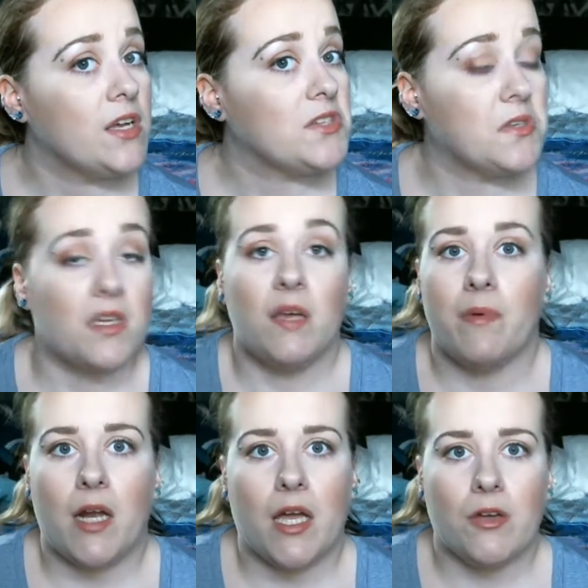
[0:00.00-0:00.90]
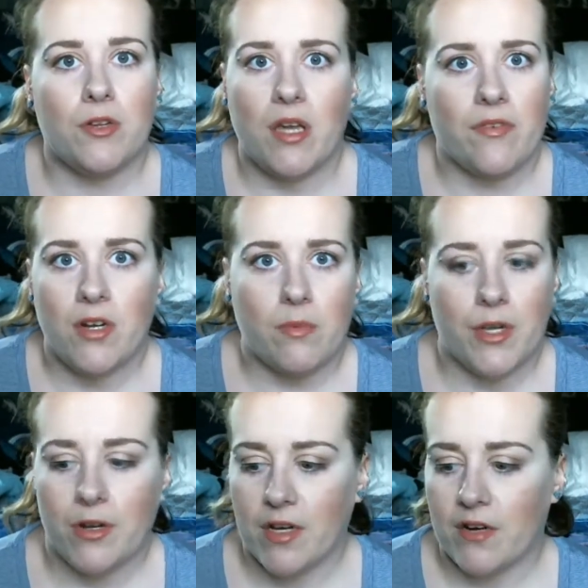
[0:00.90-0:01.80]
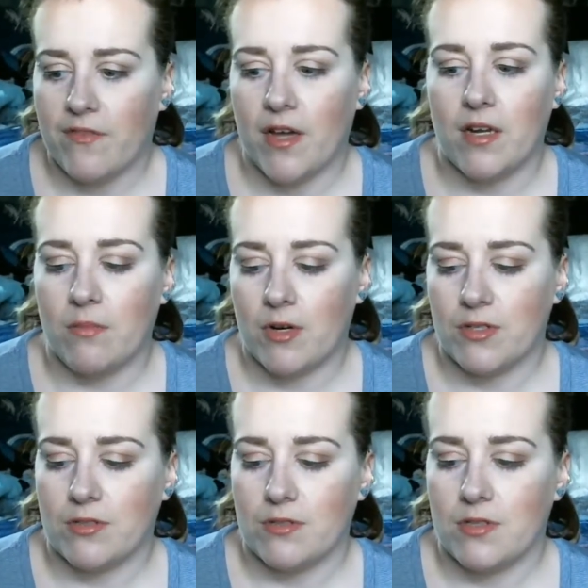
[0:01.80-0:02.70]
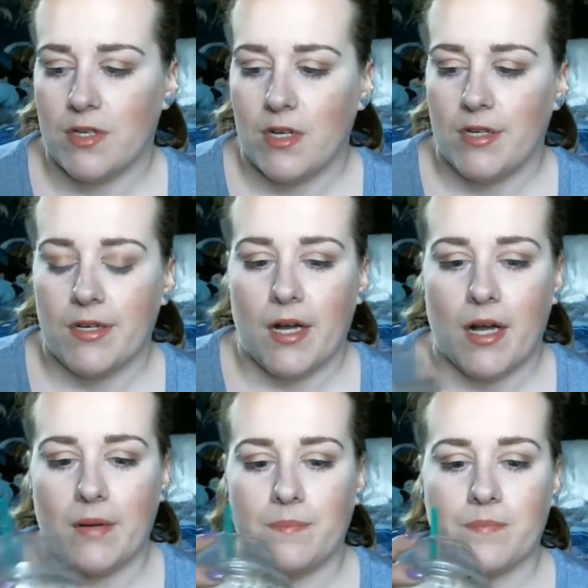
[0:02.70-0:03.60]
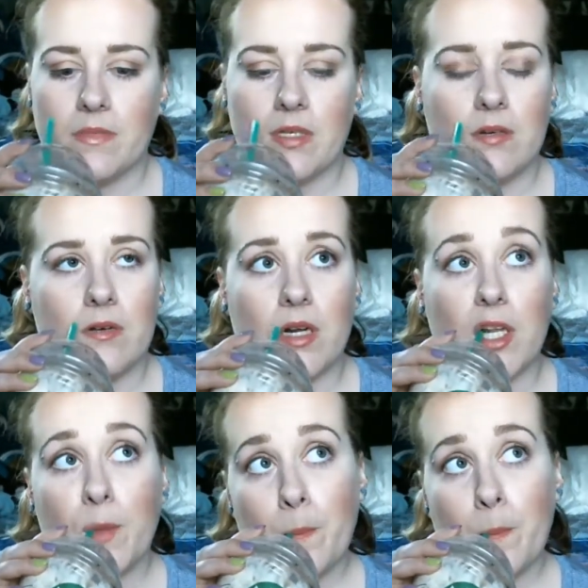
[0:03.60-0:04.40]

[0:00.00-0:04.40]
So keep an eye out. You never know what you're going to find at Marshall's. Hold on.